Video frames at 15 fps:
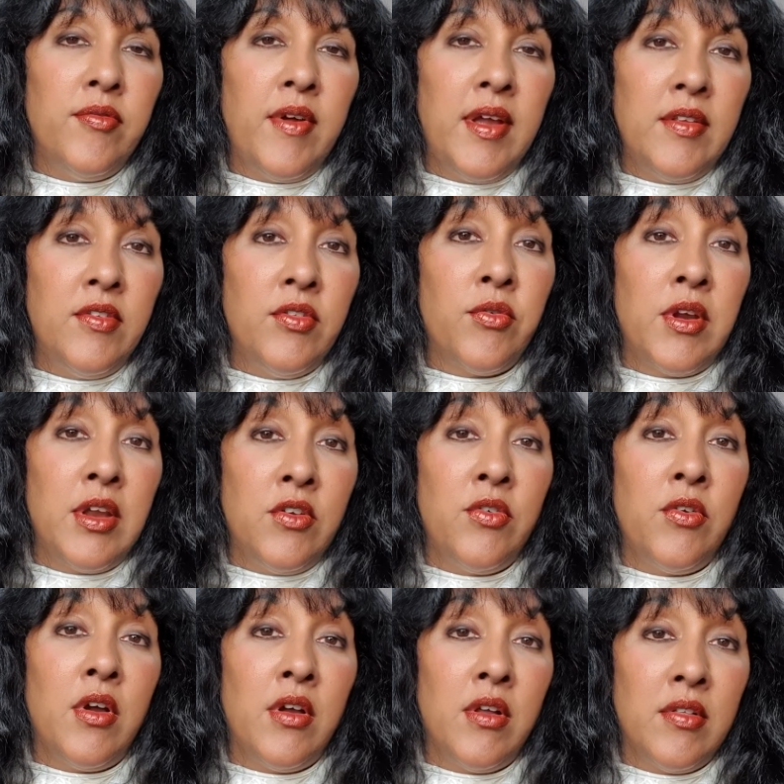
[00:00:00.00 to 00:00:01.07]
phase three
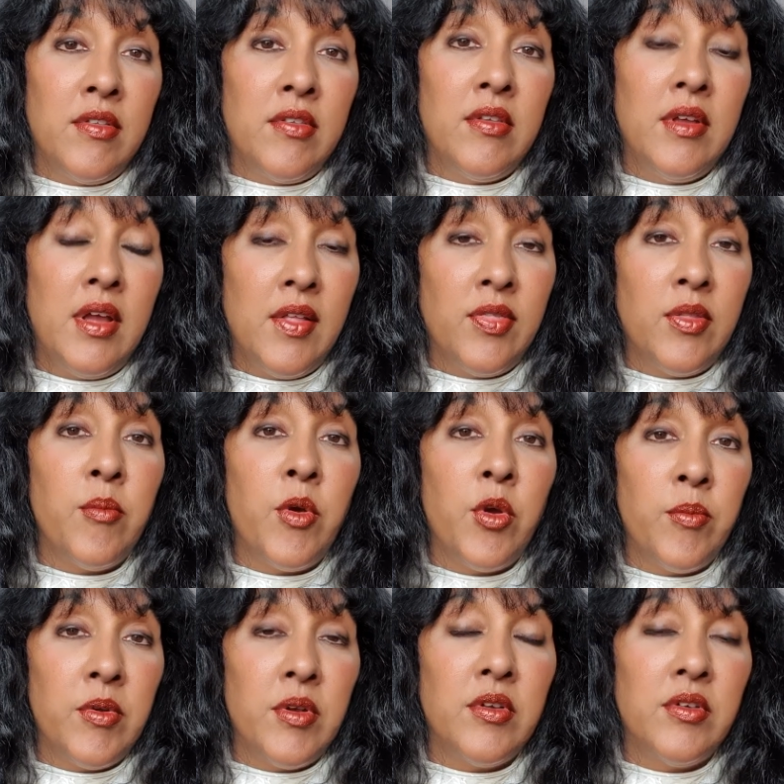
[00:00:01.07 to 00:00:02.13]
trials at the
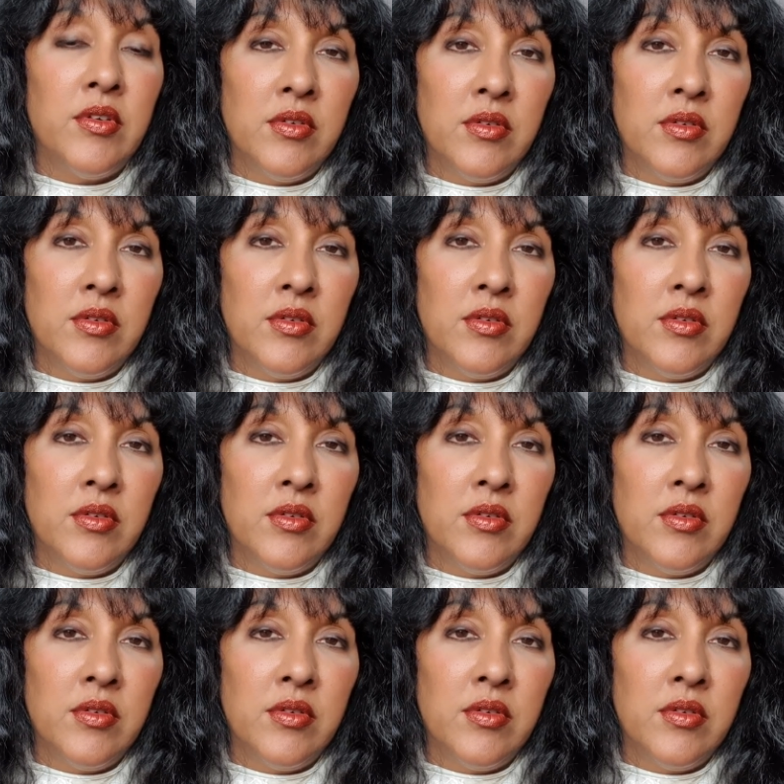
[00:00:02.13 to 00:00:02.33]
moment.